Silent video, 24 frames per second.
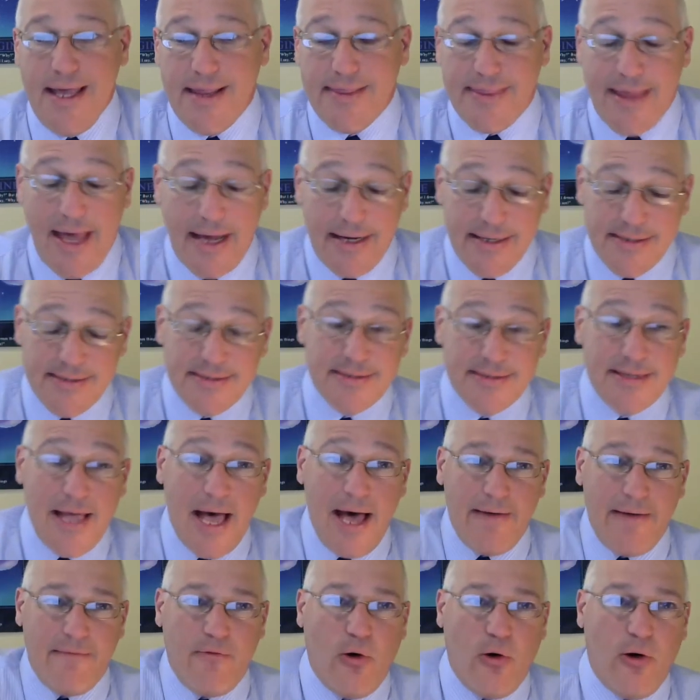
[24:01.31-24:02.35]
That is
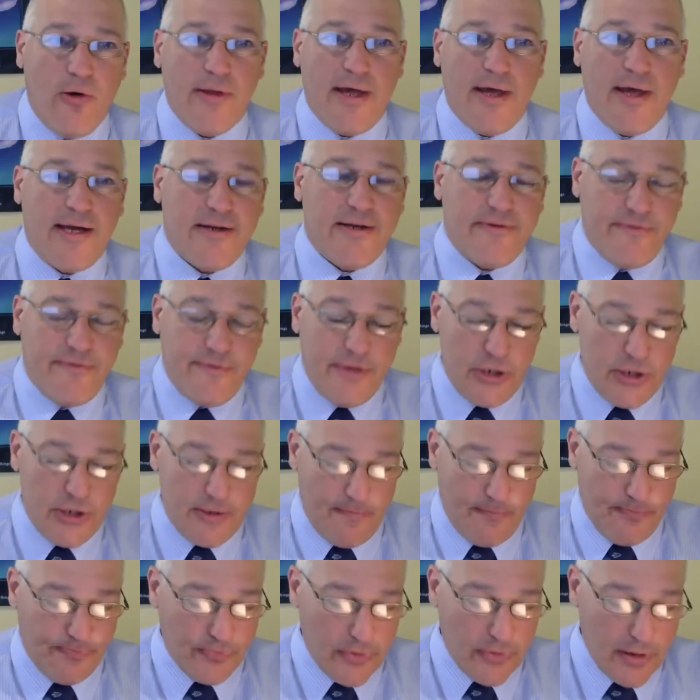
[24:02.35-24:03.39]
not all that efficient.
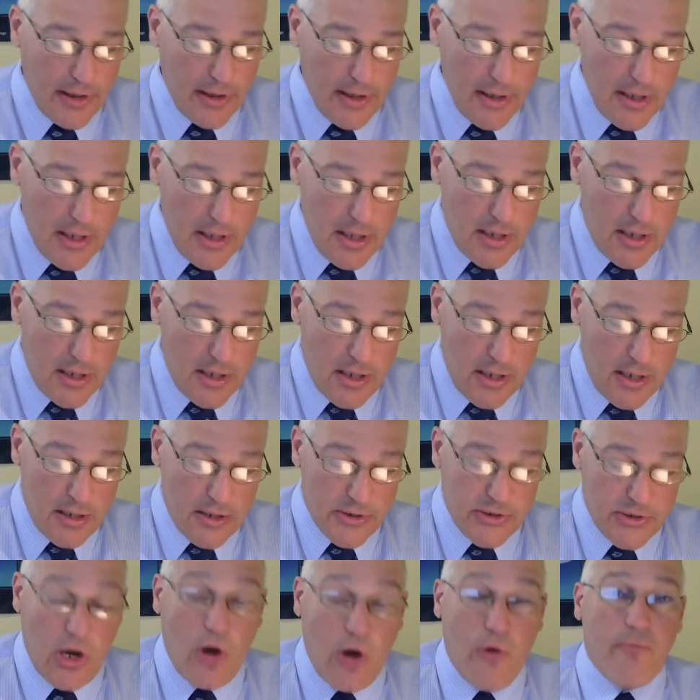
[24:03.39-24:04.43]

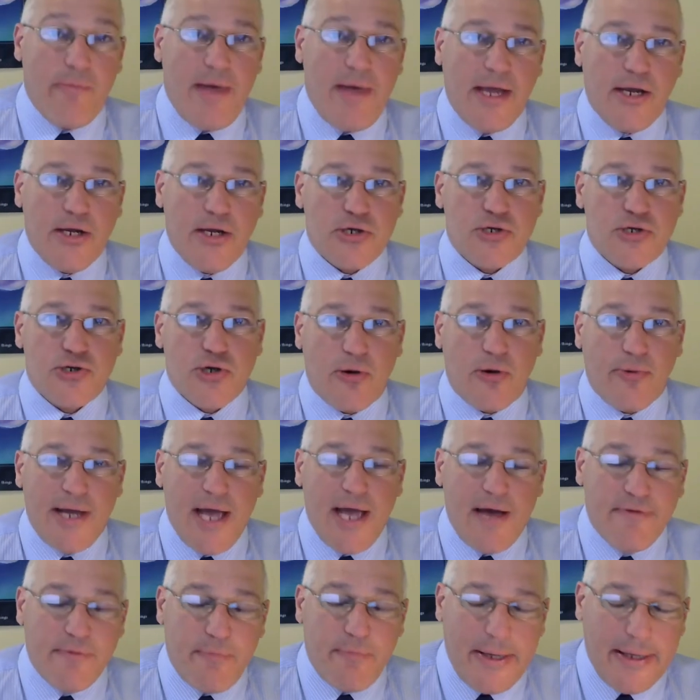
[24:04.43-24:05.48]
So making sure we
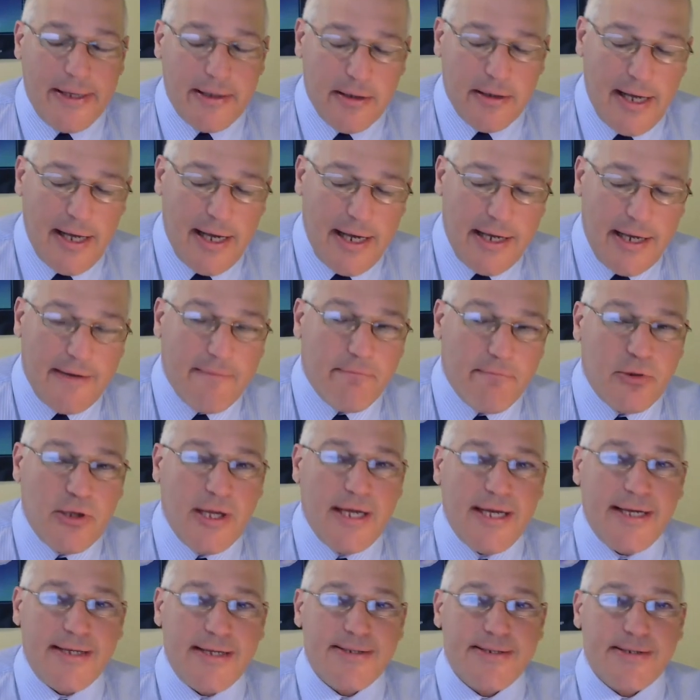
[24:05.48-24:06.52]
have a plan in
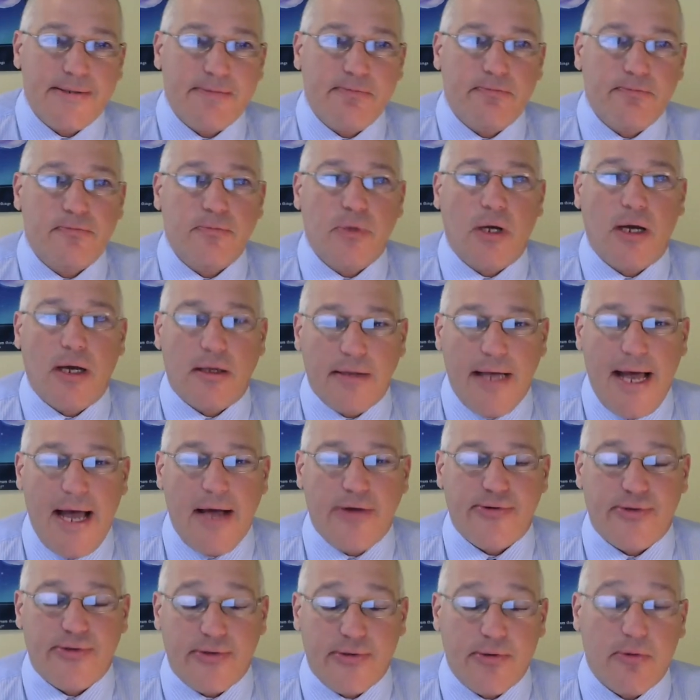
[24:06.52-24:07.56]
place
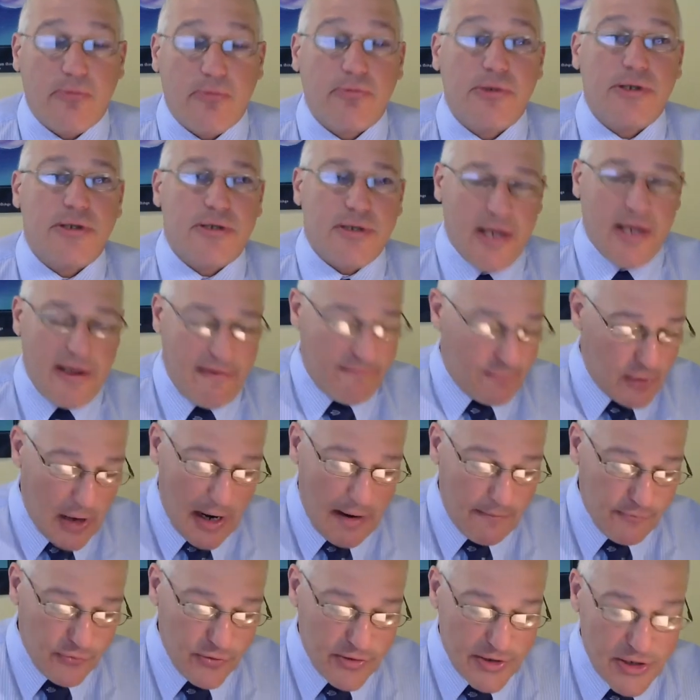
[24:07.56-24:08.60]
allows us. We did have
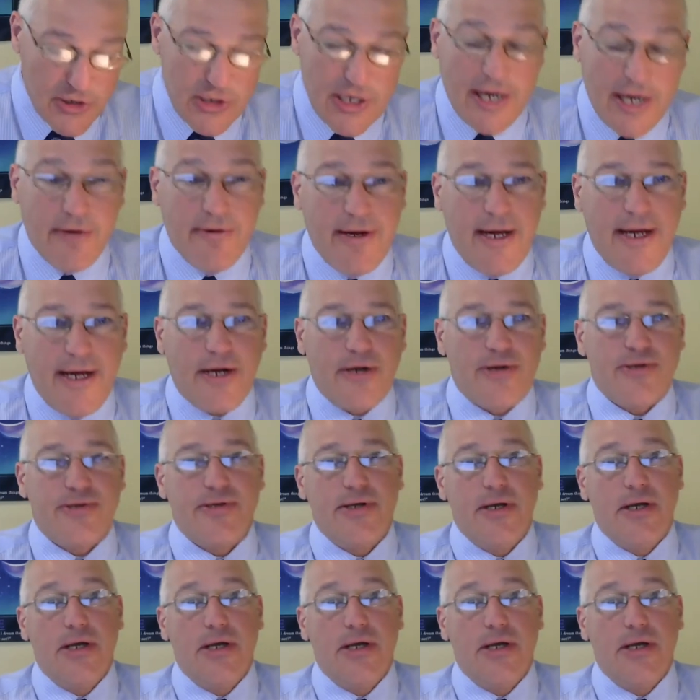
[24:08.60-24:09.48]
problems with the generators.